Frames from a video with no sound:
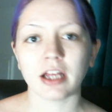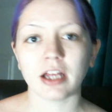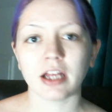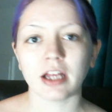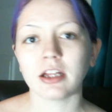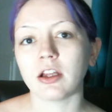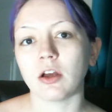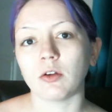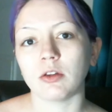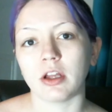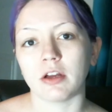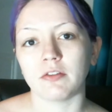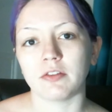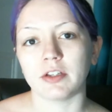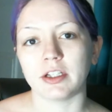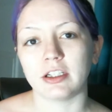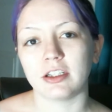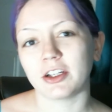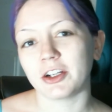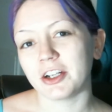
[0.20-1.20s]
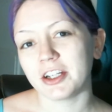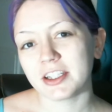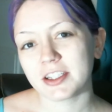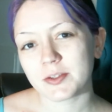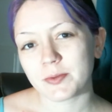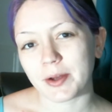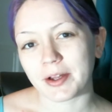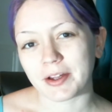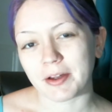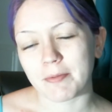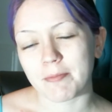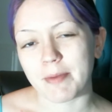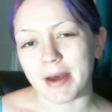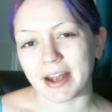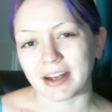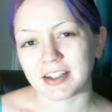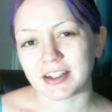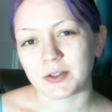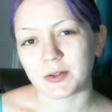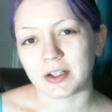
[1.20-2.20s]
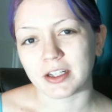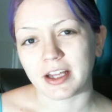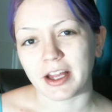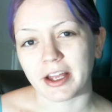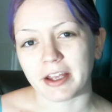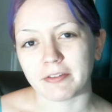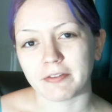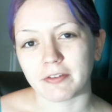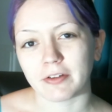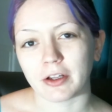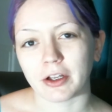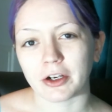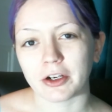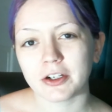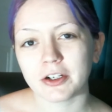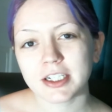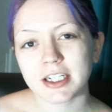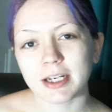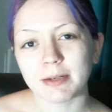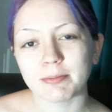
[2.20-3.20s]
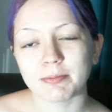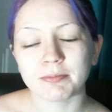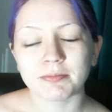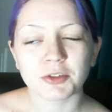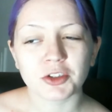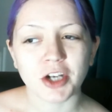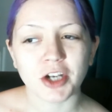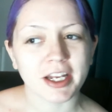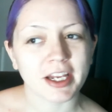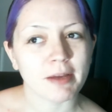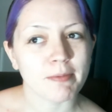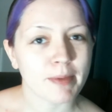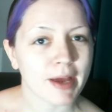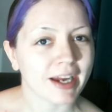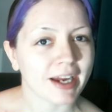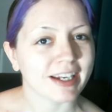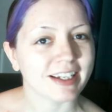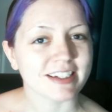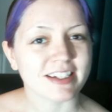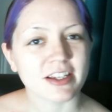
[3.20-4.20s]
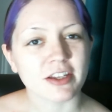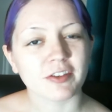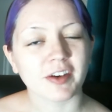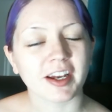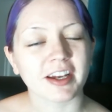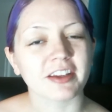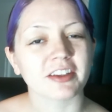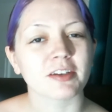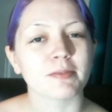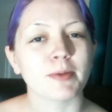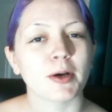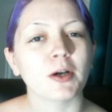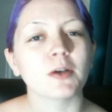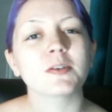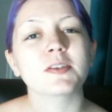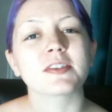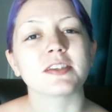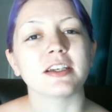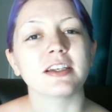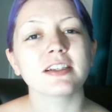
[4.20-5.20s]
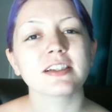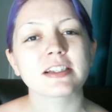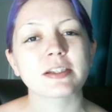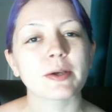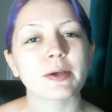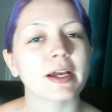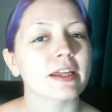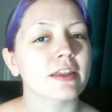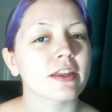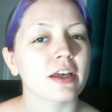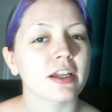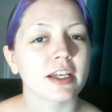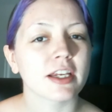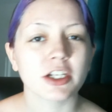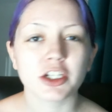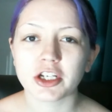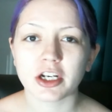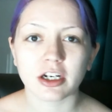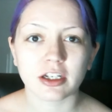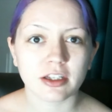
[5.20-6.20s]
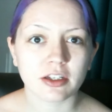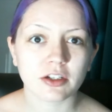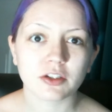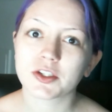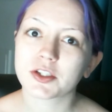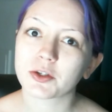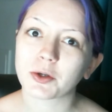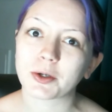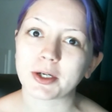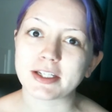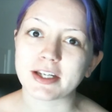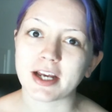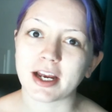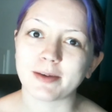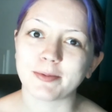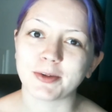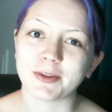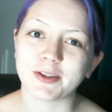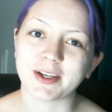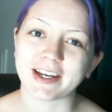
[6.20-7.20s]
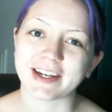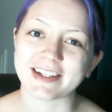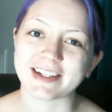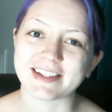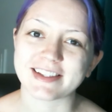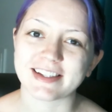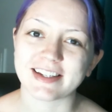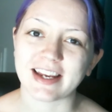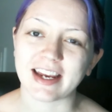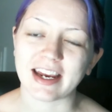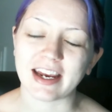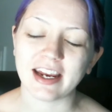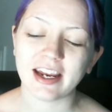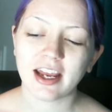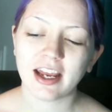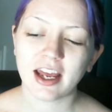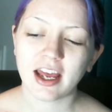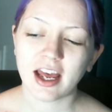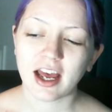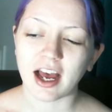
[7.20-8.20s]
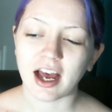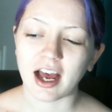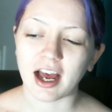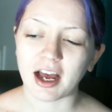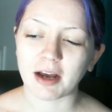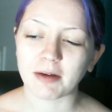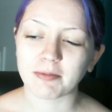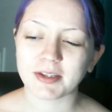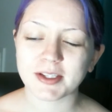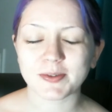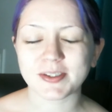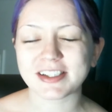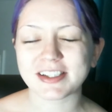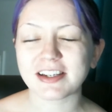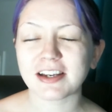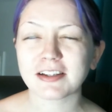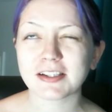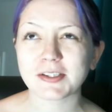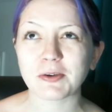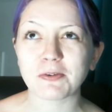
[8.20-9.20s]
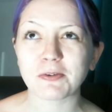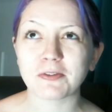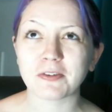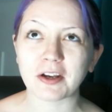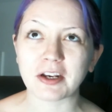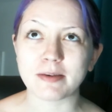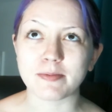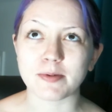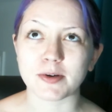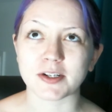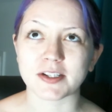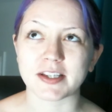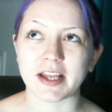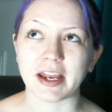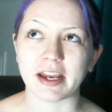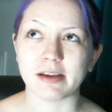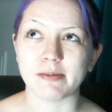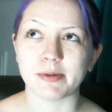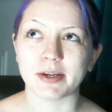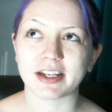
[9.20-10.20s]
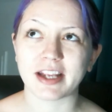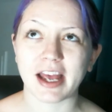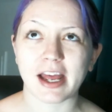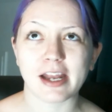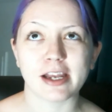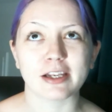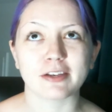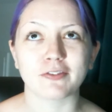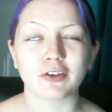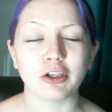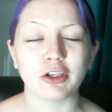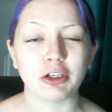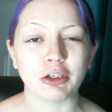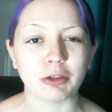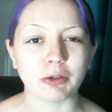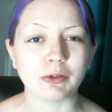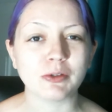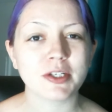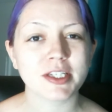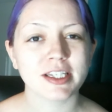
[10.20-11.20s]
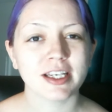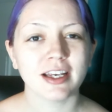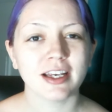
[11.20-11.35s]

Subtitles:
Hello lovely learners, welcome back to A Life Learned. I'm trying to get back into the regular posting, so I thought I'd share a little story time with you guys today. This one's not so funny per se, but kind of cute.